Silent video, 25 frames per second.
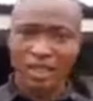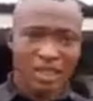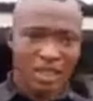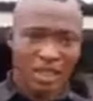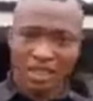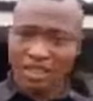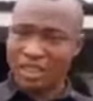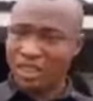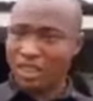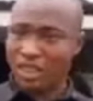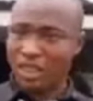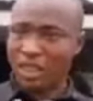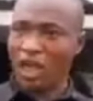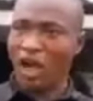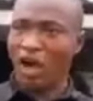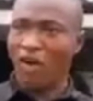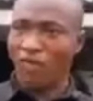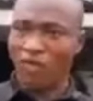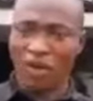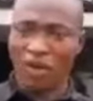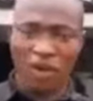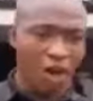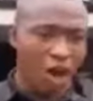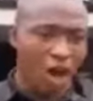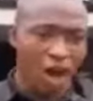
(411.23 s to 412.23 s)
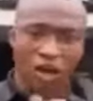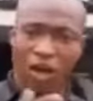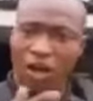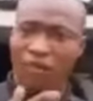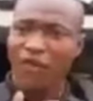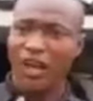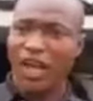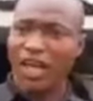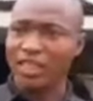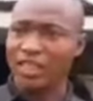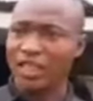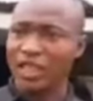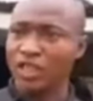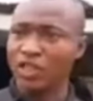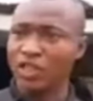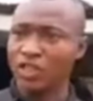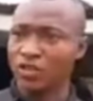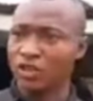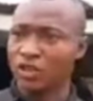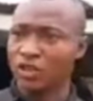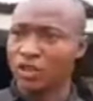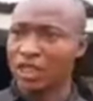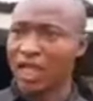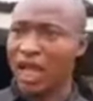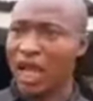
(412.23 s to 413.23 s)
It's all over in the
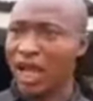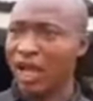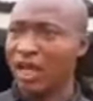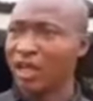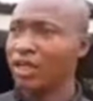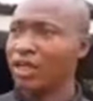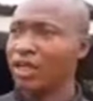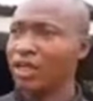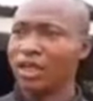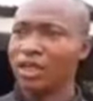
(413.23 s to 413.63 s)
news now.